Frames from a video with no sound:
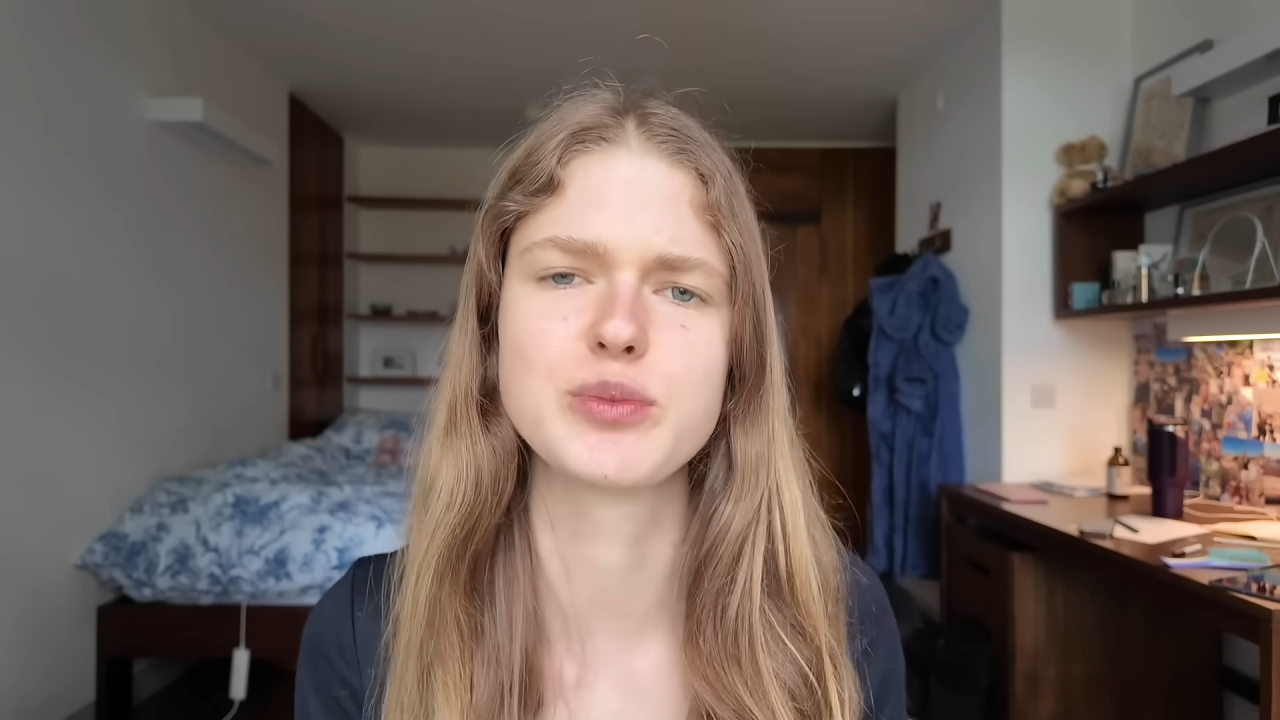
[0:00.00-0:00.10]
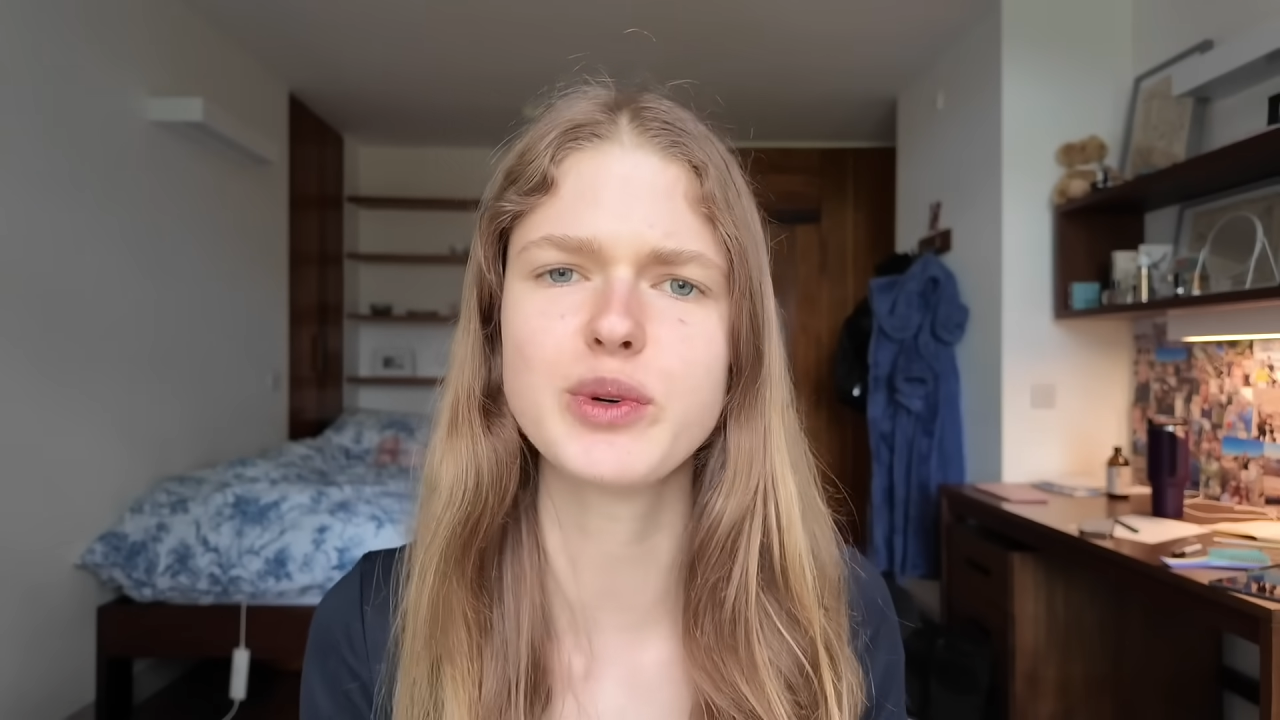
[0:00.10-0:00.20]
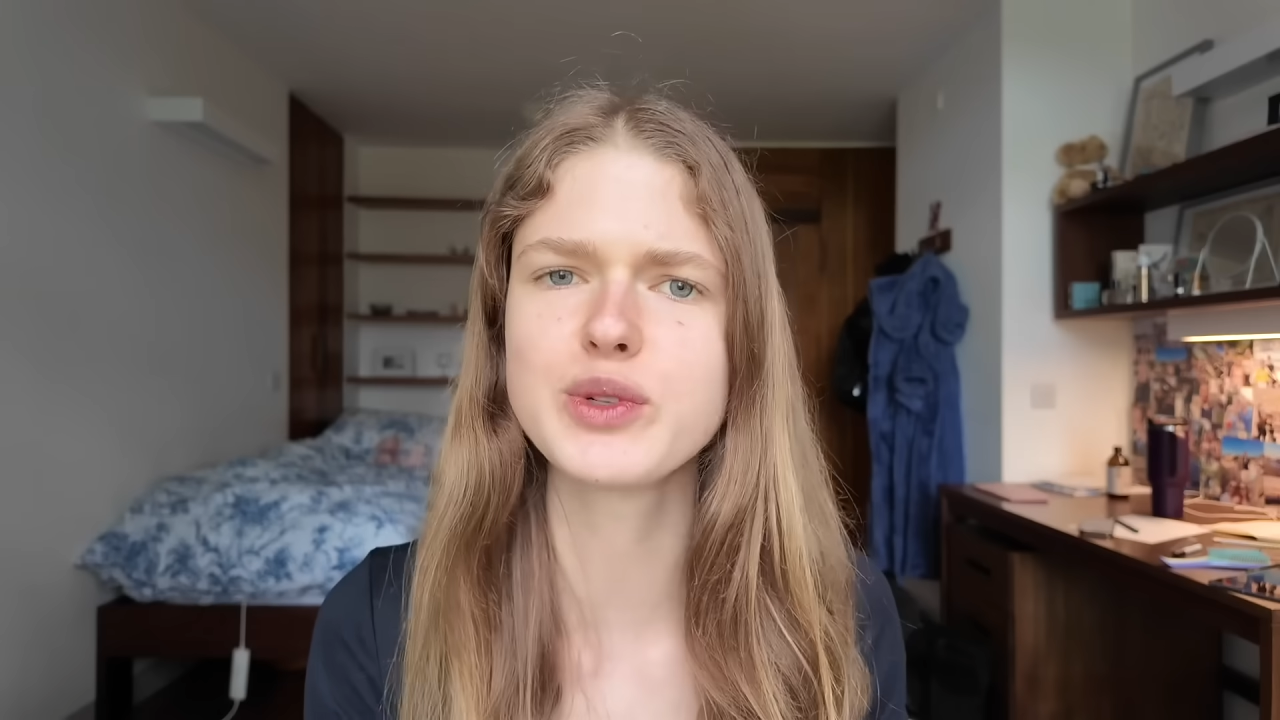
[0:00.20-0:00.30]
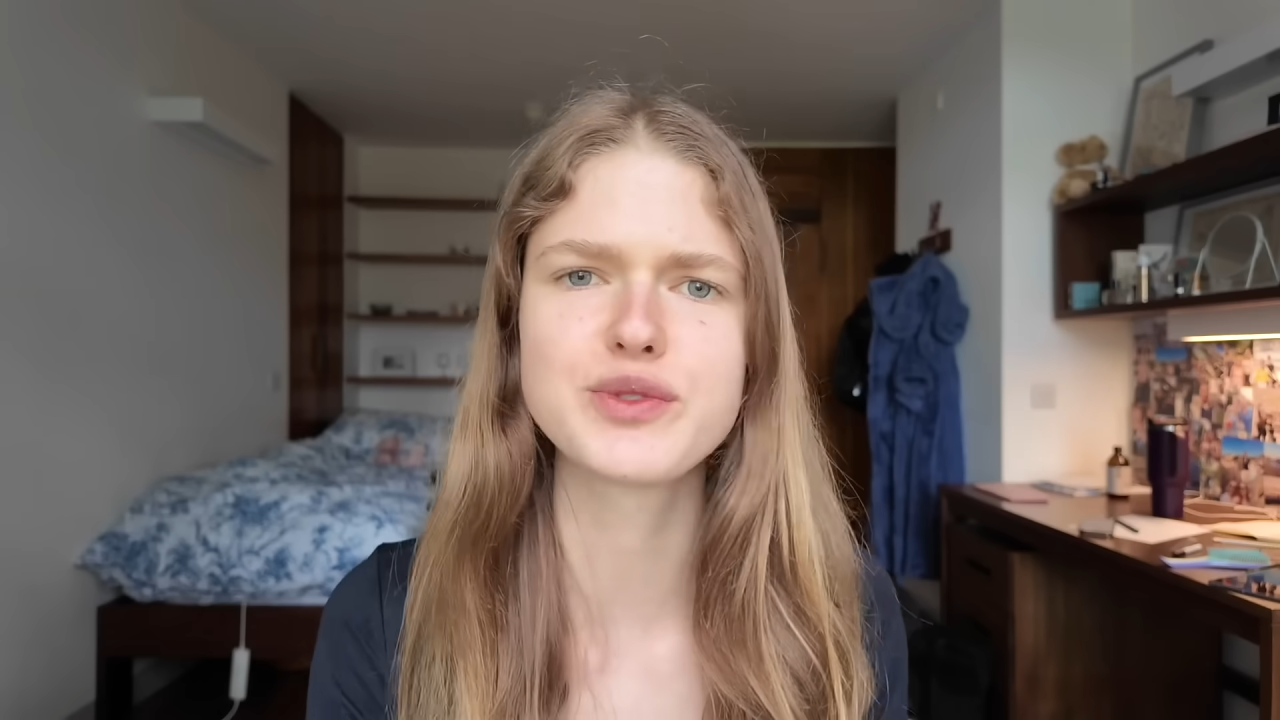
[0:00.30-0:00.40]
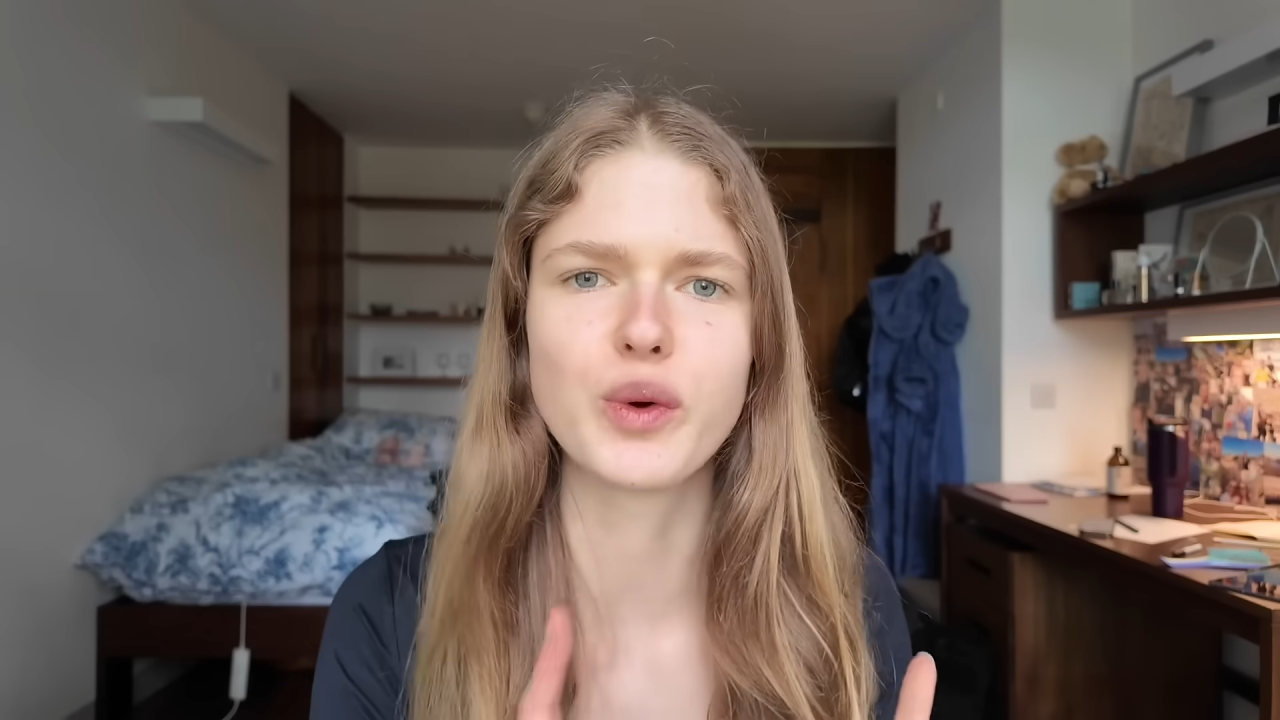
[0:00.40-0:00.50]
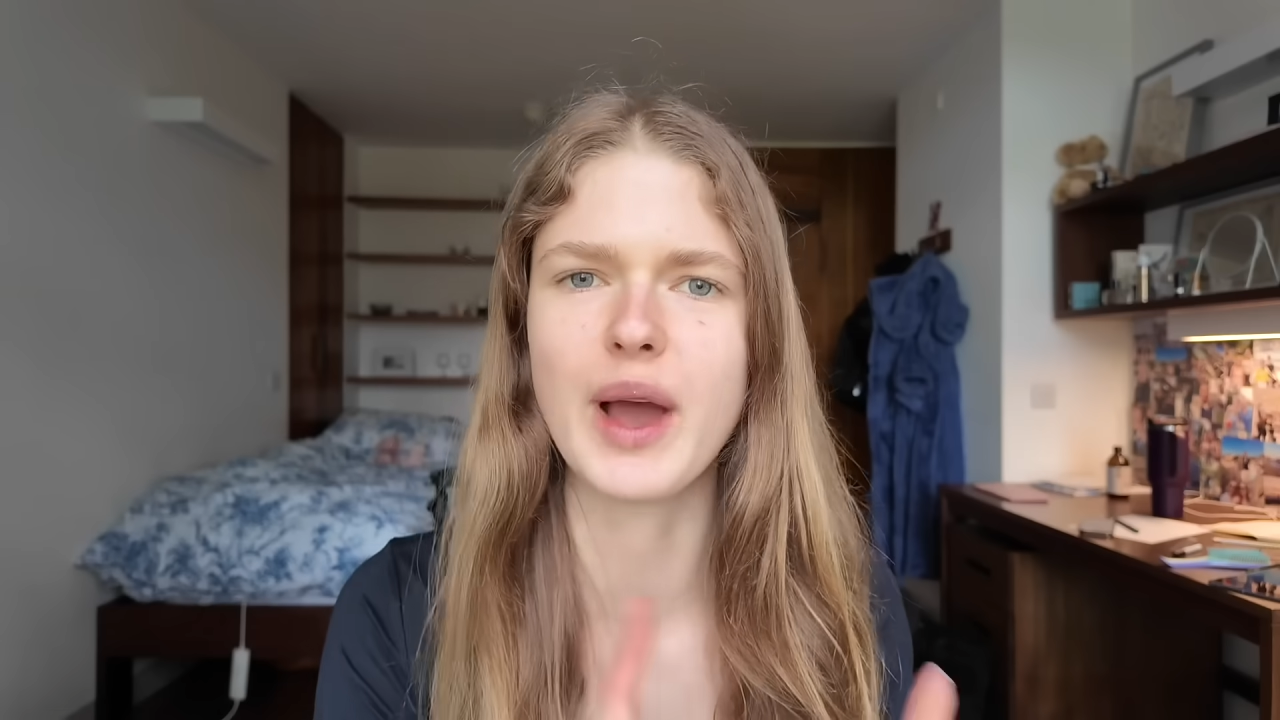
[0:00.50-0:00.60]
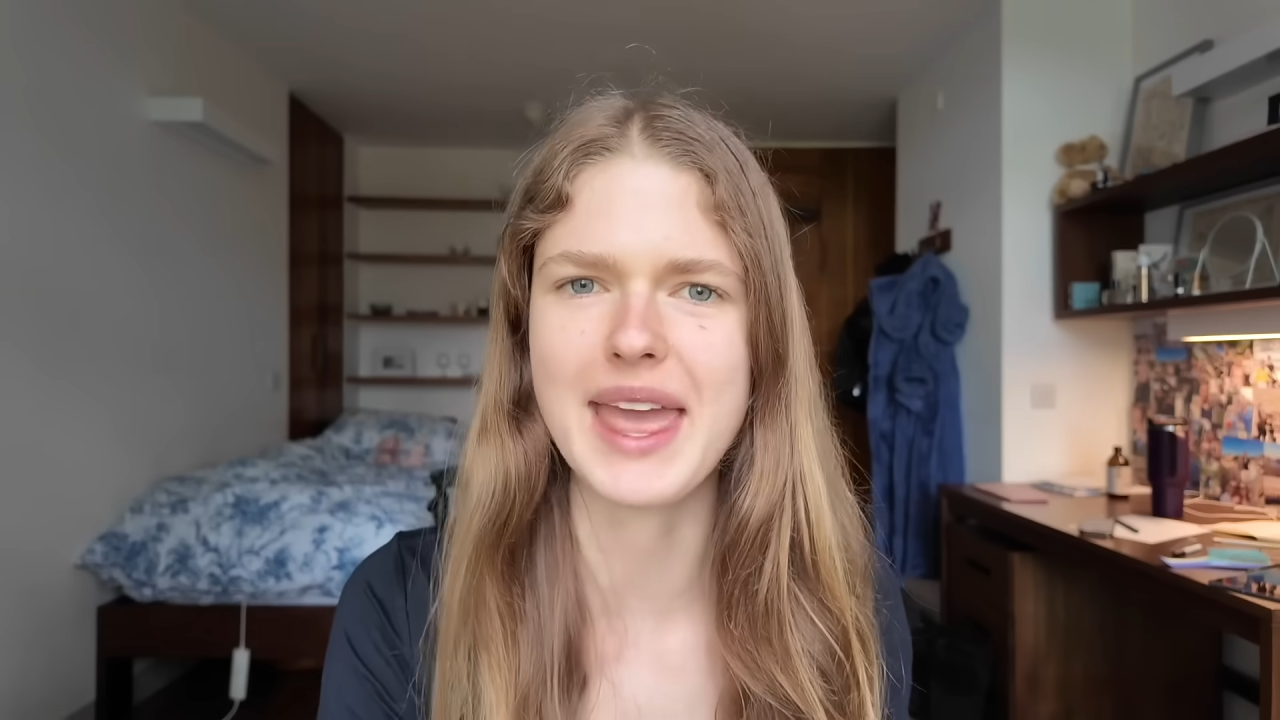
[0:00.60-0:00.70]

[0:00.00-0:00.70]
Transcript: reports for